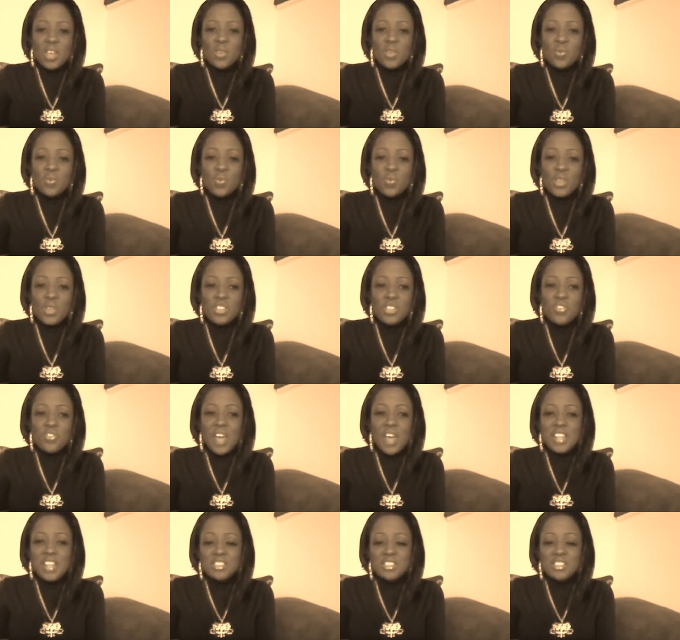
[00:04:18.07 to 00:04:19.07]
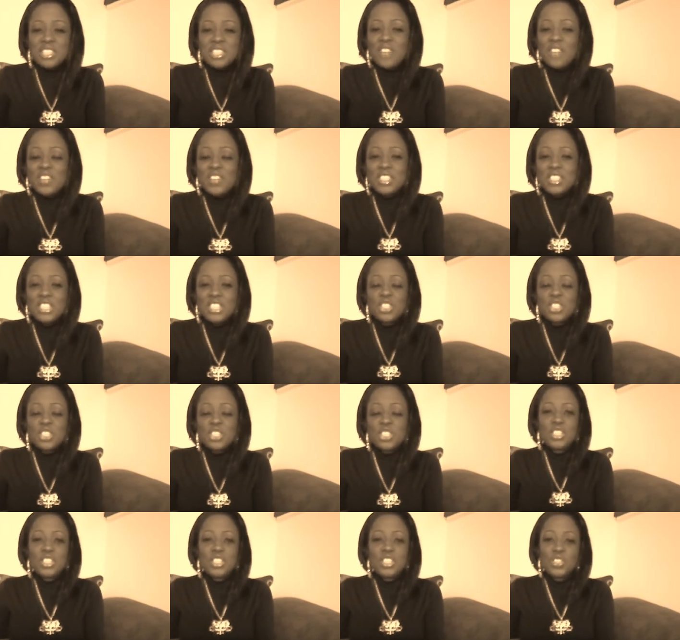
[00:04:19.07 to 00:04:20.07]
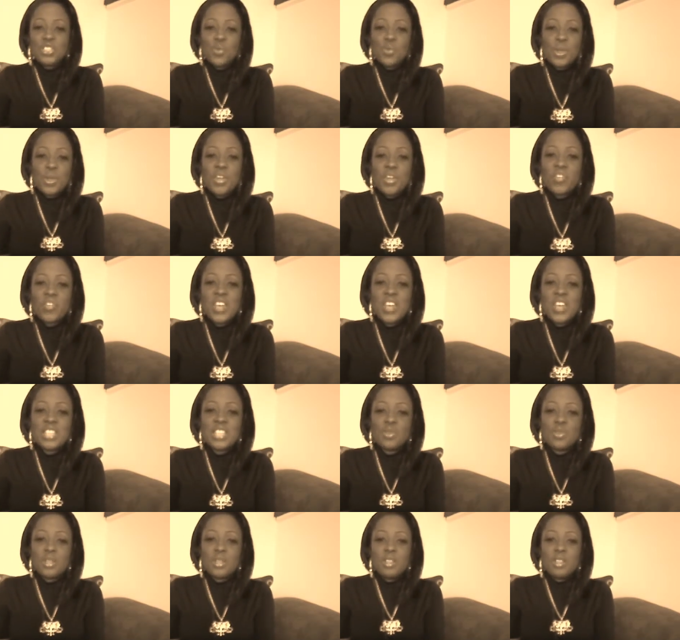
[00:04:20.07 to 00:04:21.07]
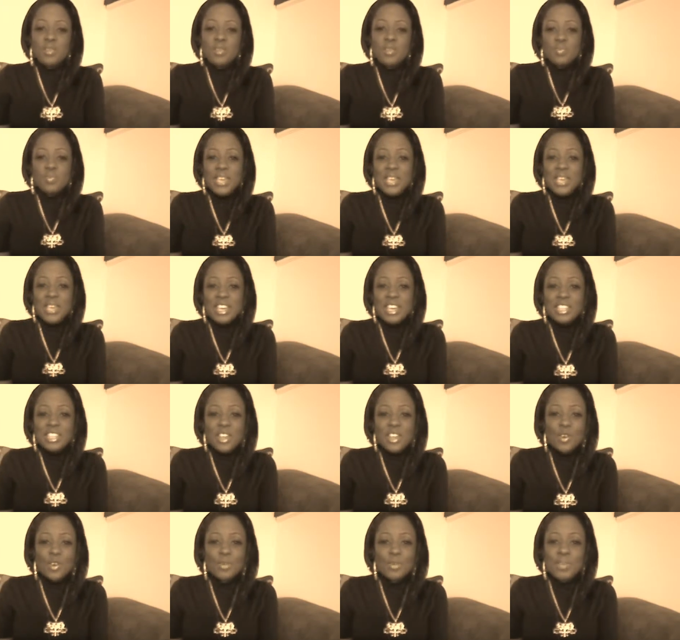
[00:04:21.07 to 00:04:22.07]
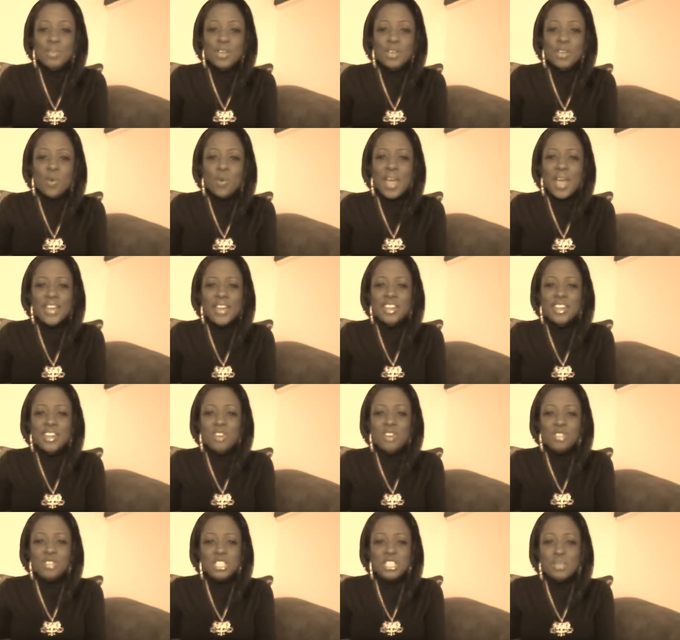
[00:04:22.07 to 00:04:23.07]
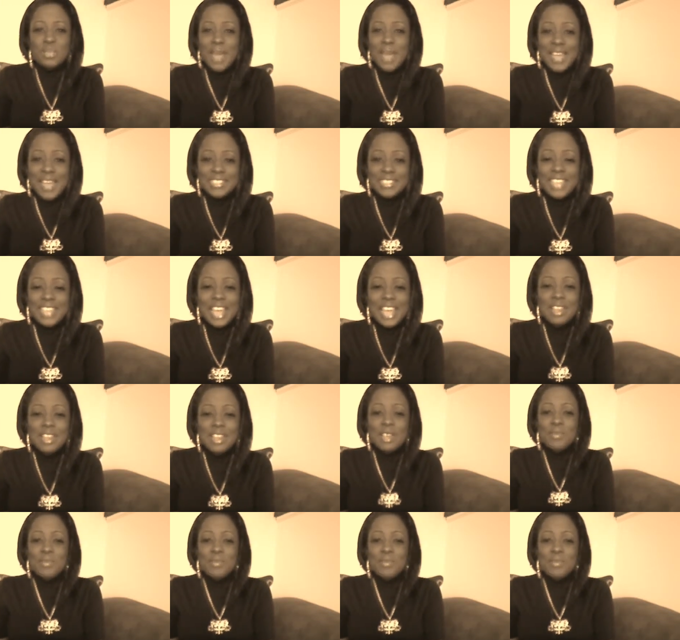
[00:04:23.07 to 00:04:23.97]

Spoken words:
when you find yourself in a situation where you're faced with being alone or being quiet, don't despise that,